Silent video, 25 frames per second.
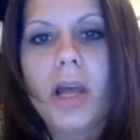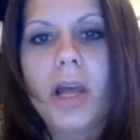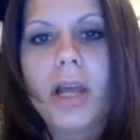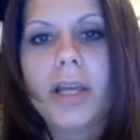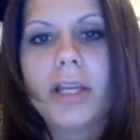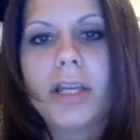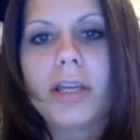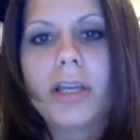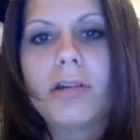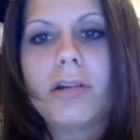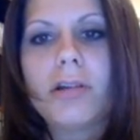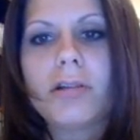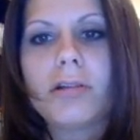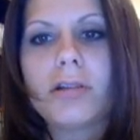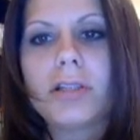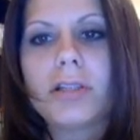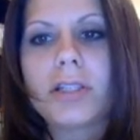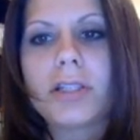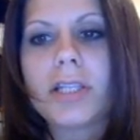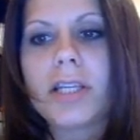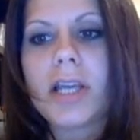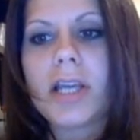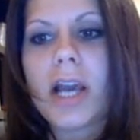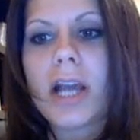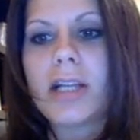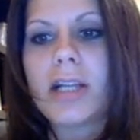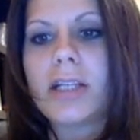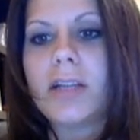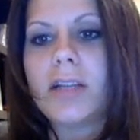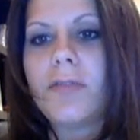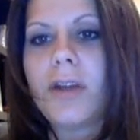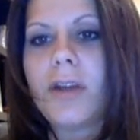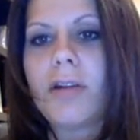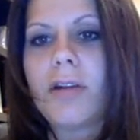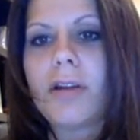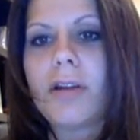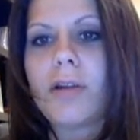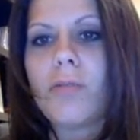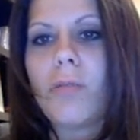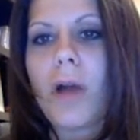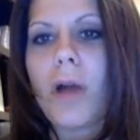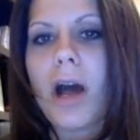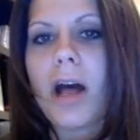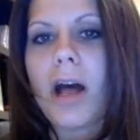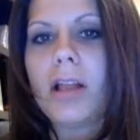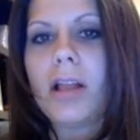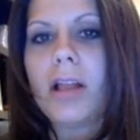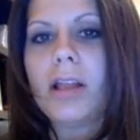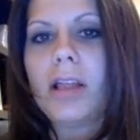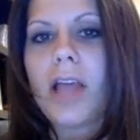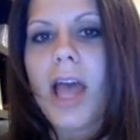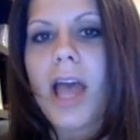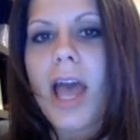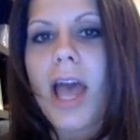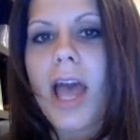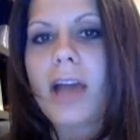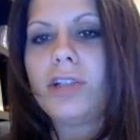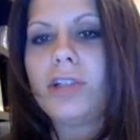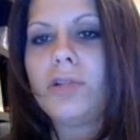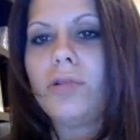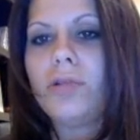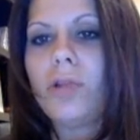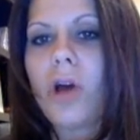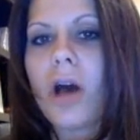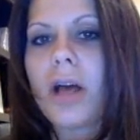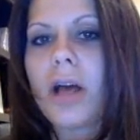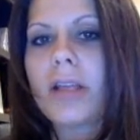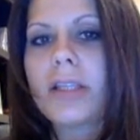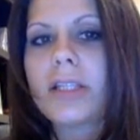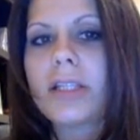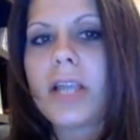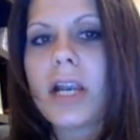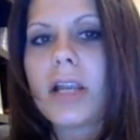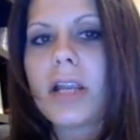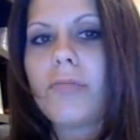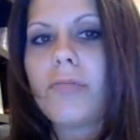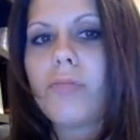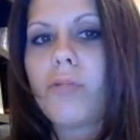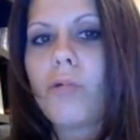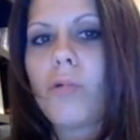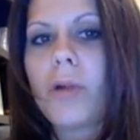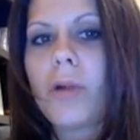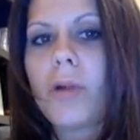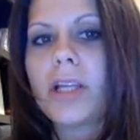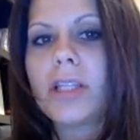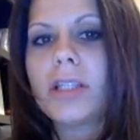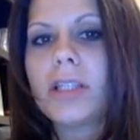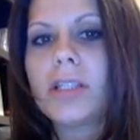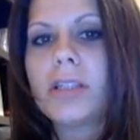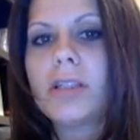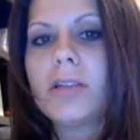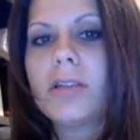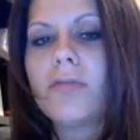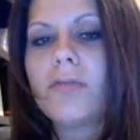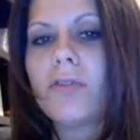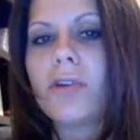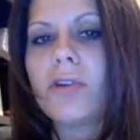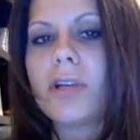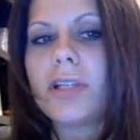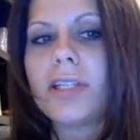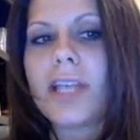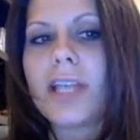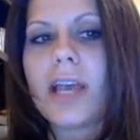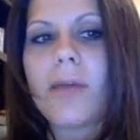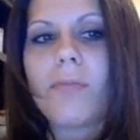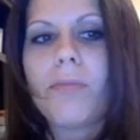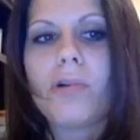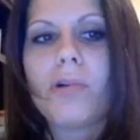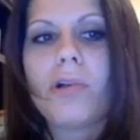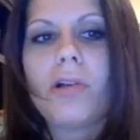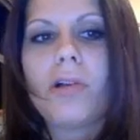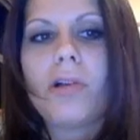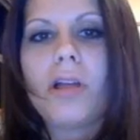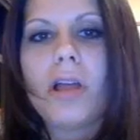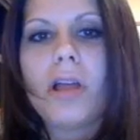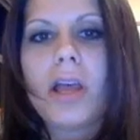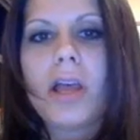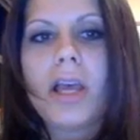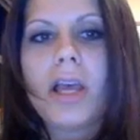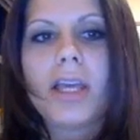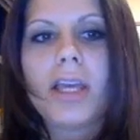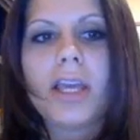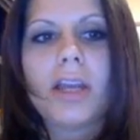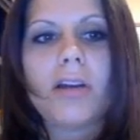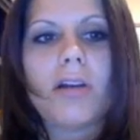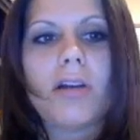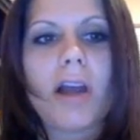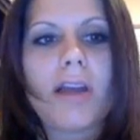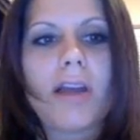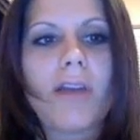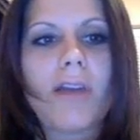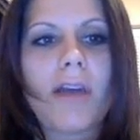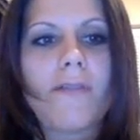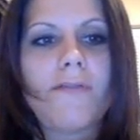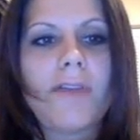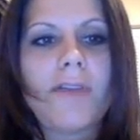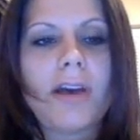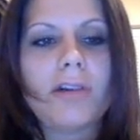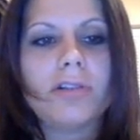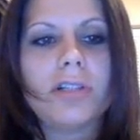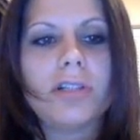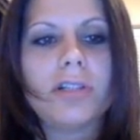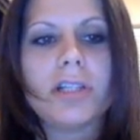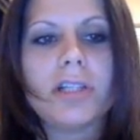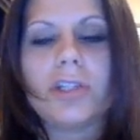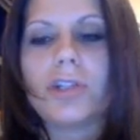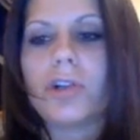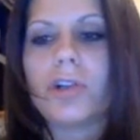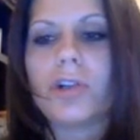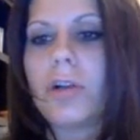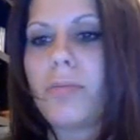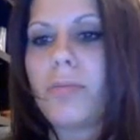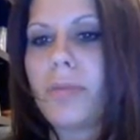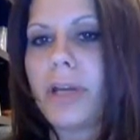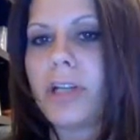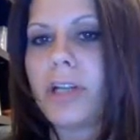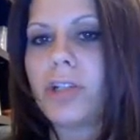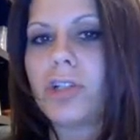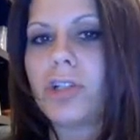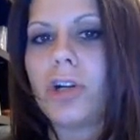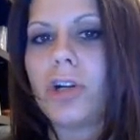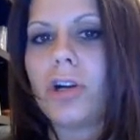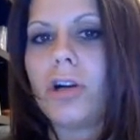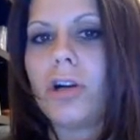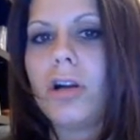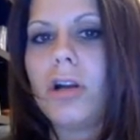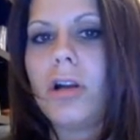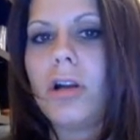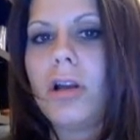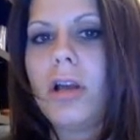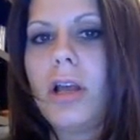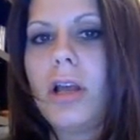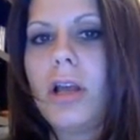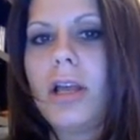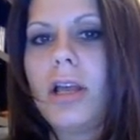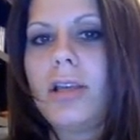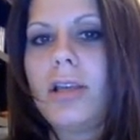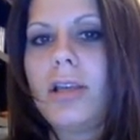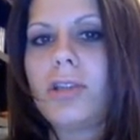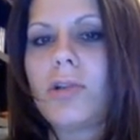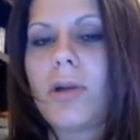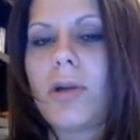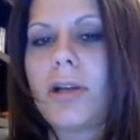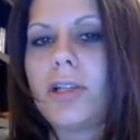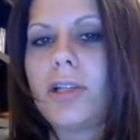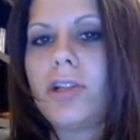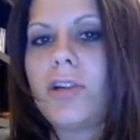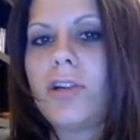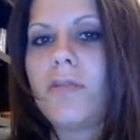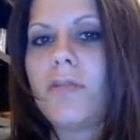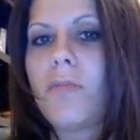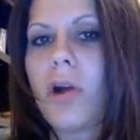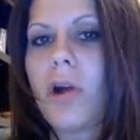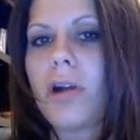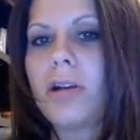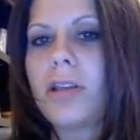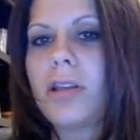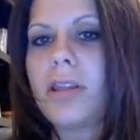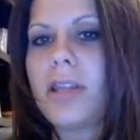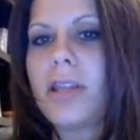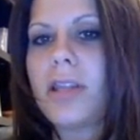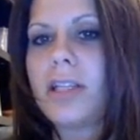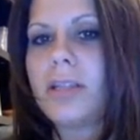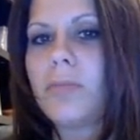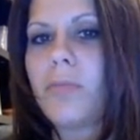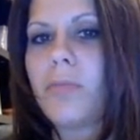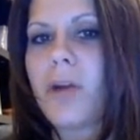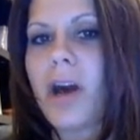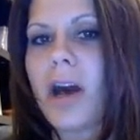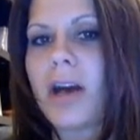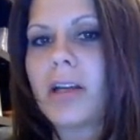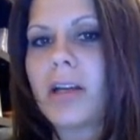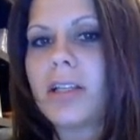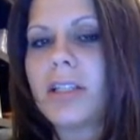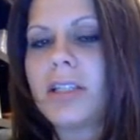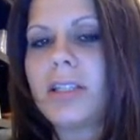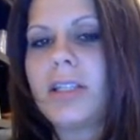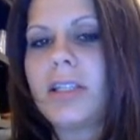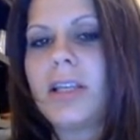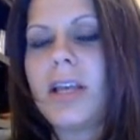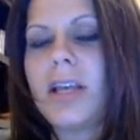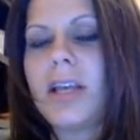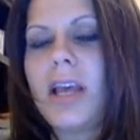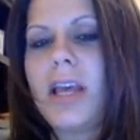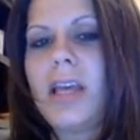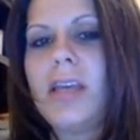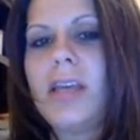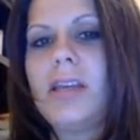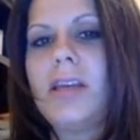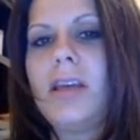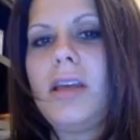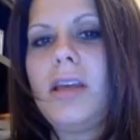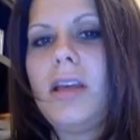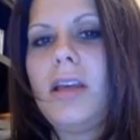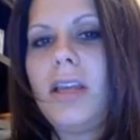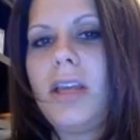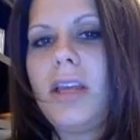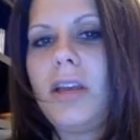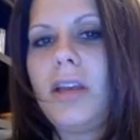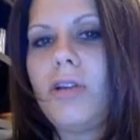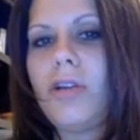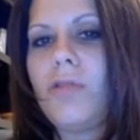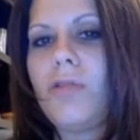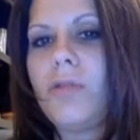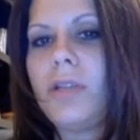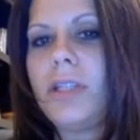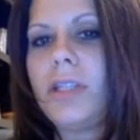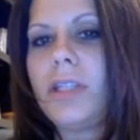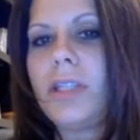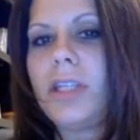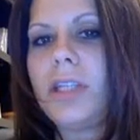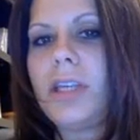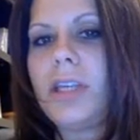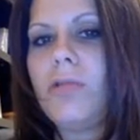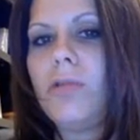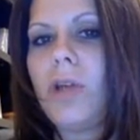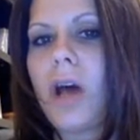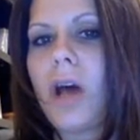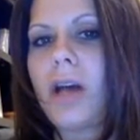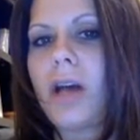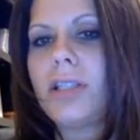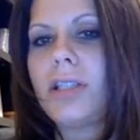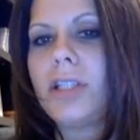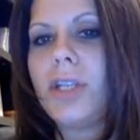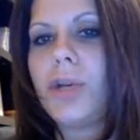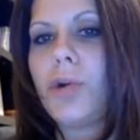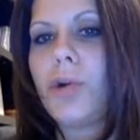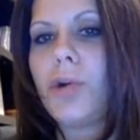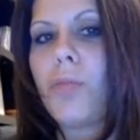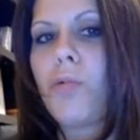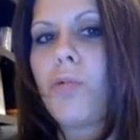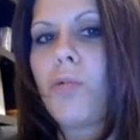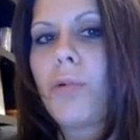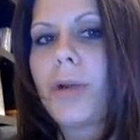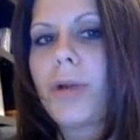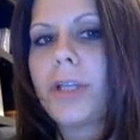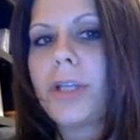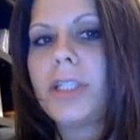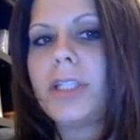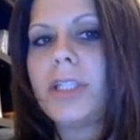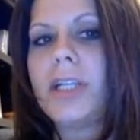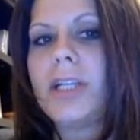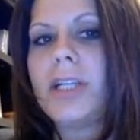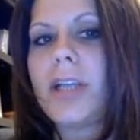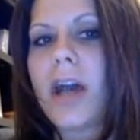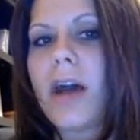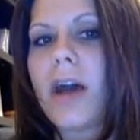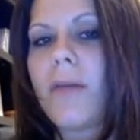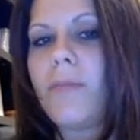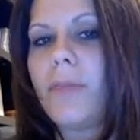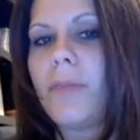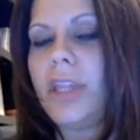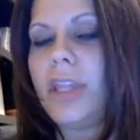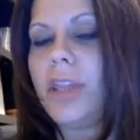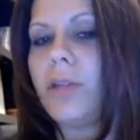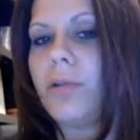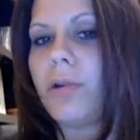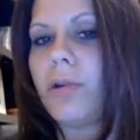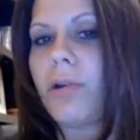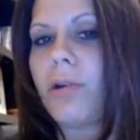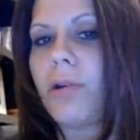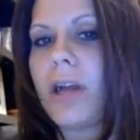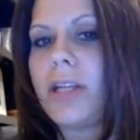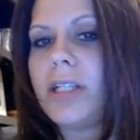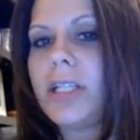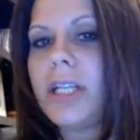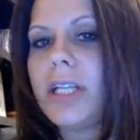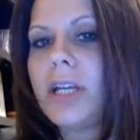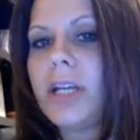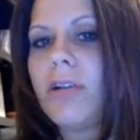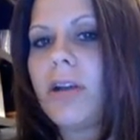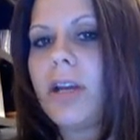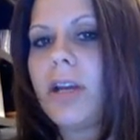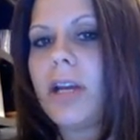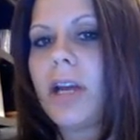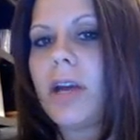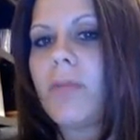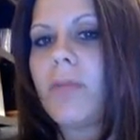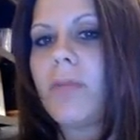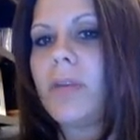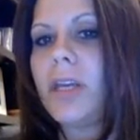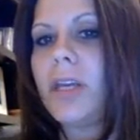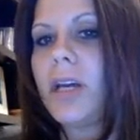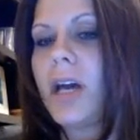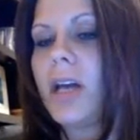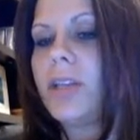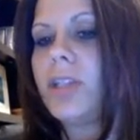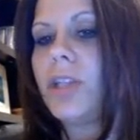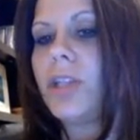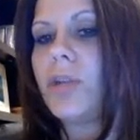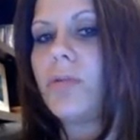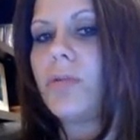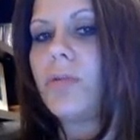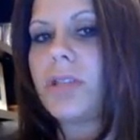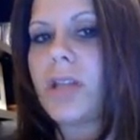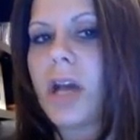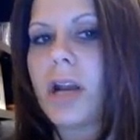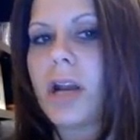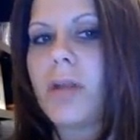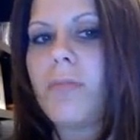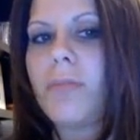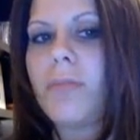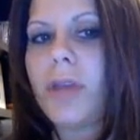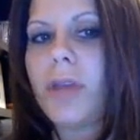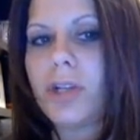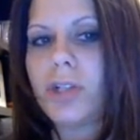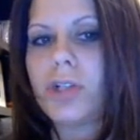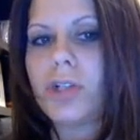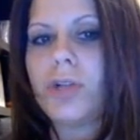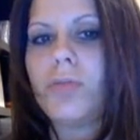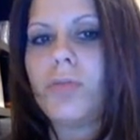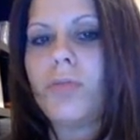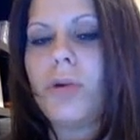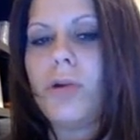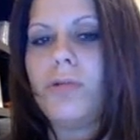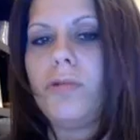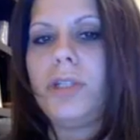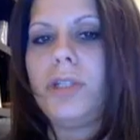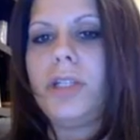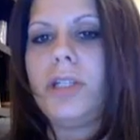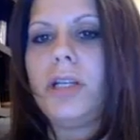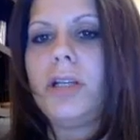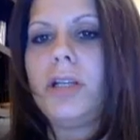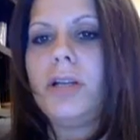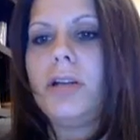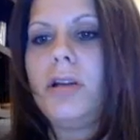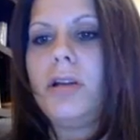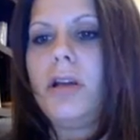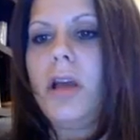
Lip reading: Here you'll see I did very well. Had you lost any points, for example, here I failed to insert a picture, so I should have marked this box. Here you would see you lost 0 points, did not meet the criteria because there was not a picture posted.